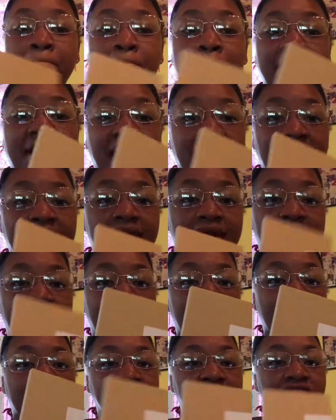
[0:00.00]
back
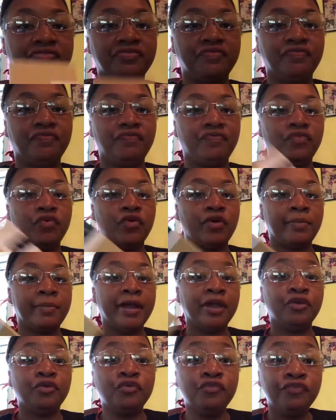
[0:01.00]
glass for
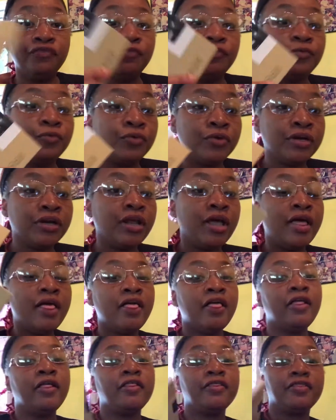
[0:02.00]
my new phone
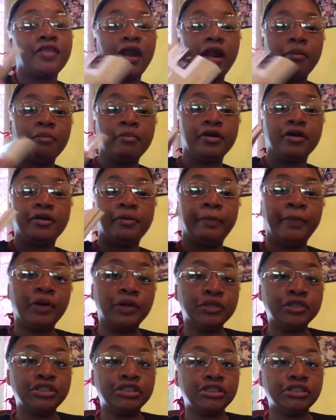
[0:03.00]
that I'm going to
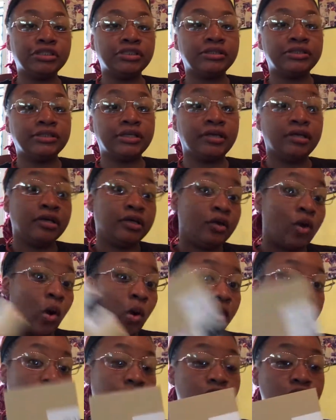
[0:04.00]
purchase in
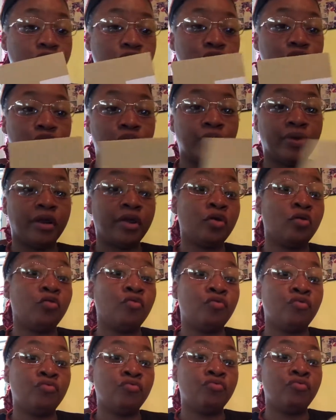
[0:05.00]
August when I go
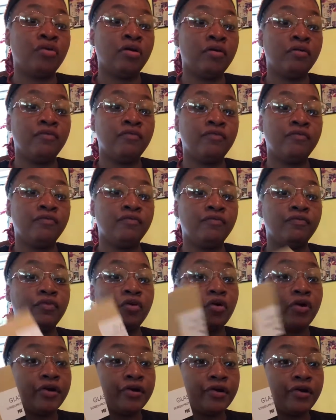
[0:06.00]
to
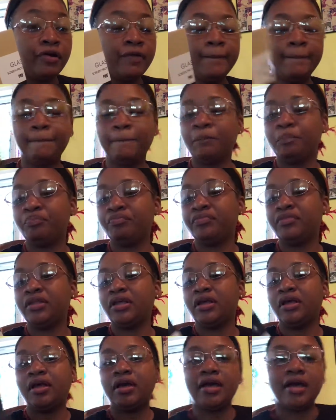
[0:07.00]
Florida.
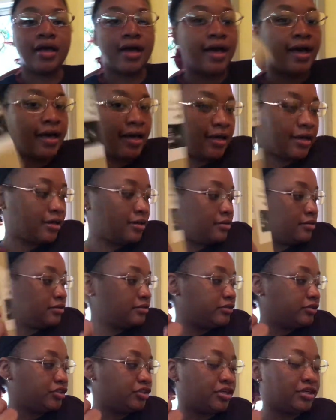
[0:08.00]
And
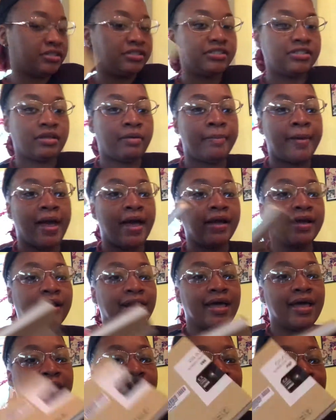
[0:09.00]
this is just the back
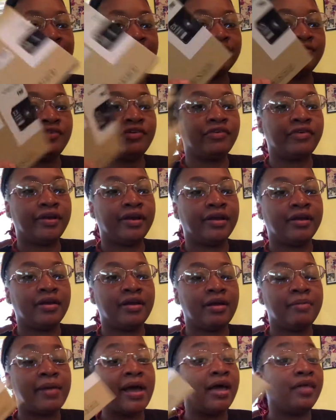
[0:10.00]
glass for it.
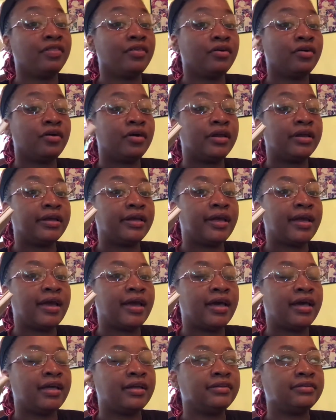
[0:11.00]
I'm either going to
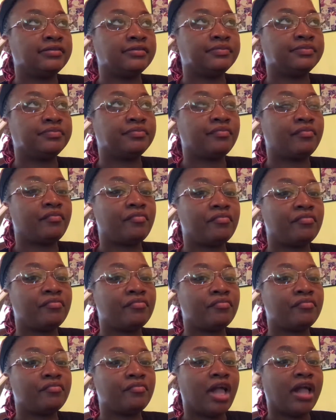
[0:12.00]
get
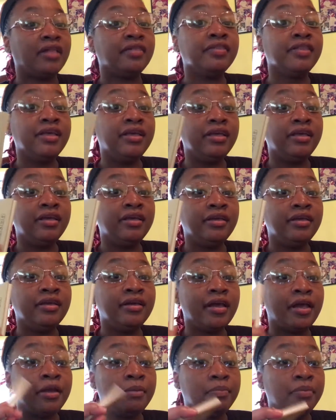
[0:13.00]
the
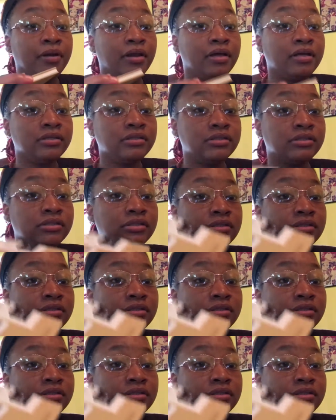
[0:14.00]
A Plus